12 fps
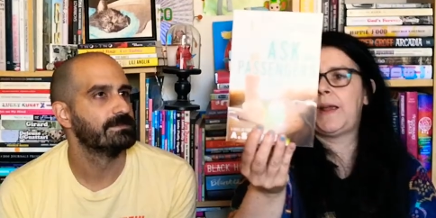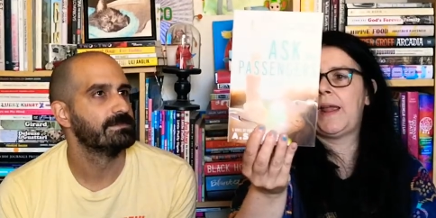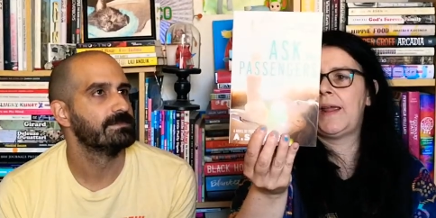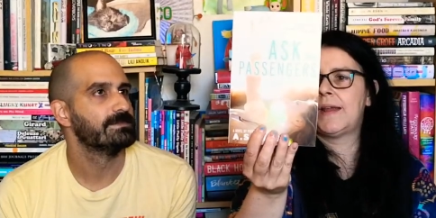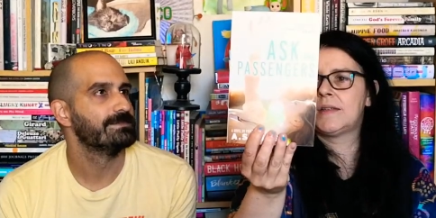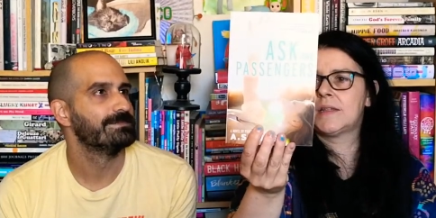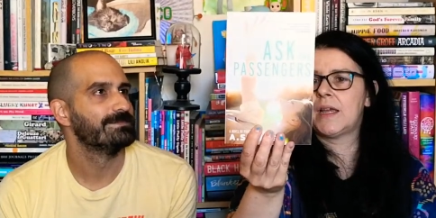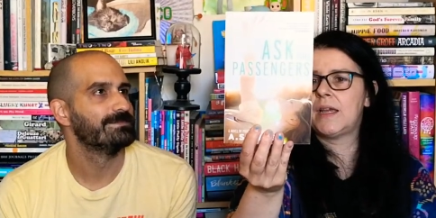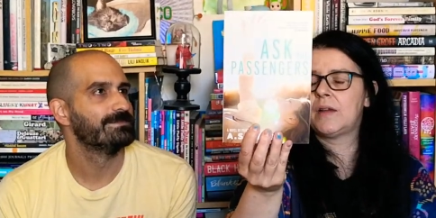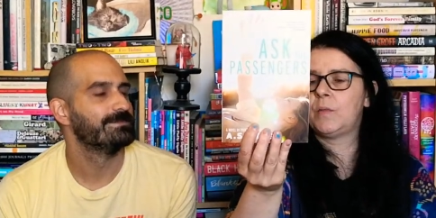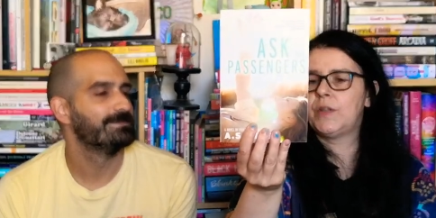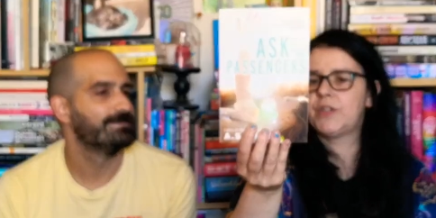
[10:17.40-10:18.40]
Speaker 1: by A.S.
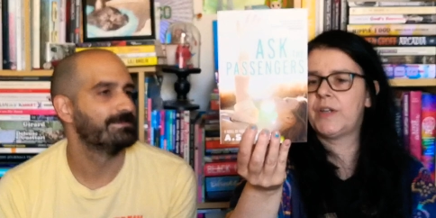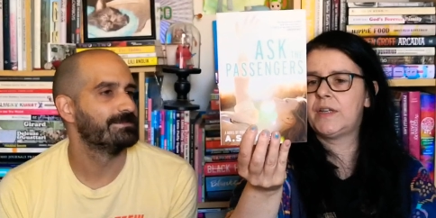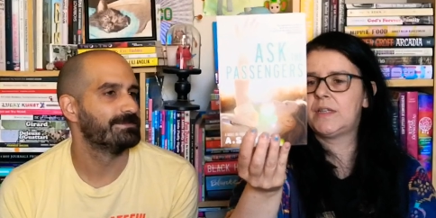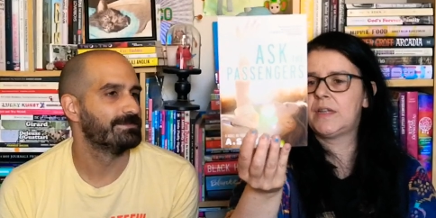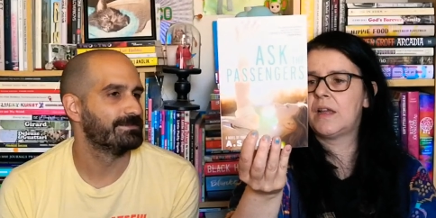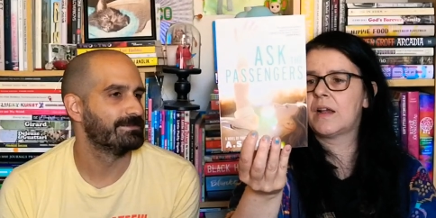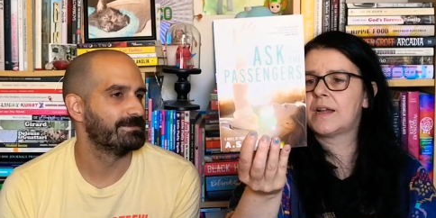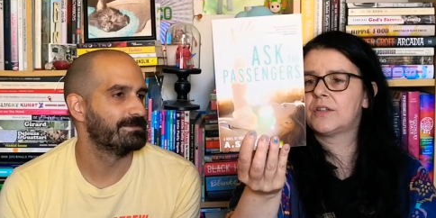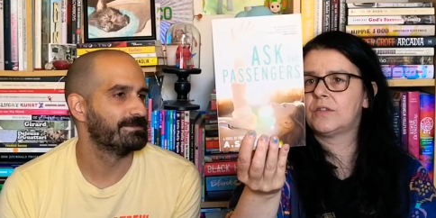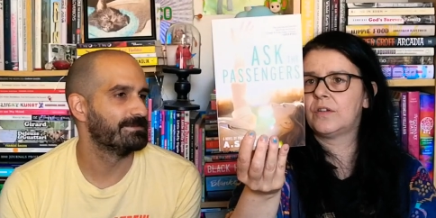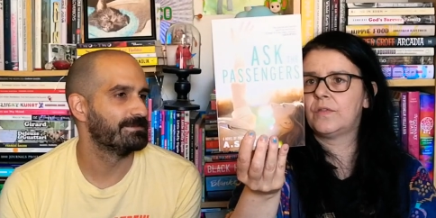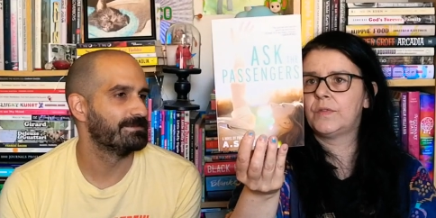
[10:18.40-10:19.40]
King, which is a young
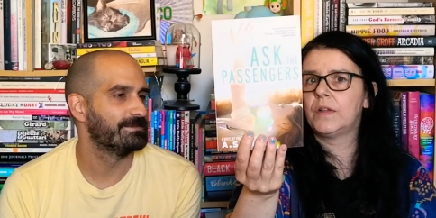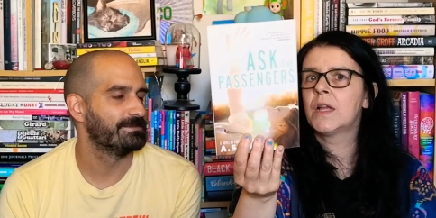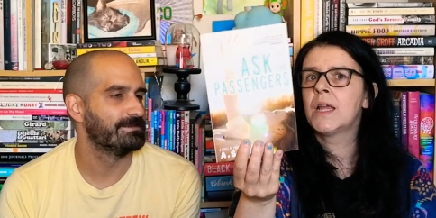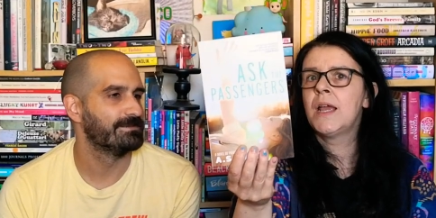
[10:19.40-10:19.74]
adult novel.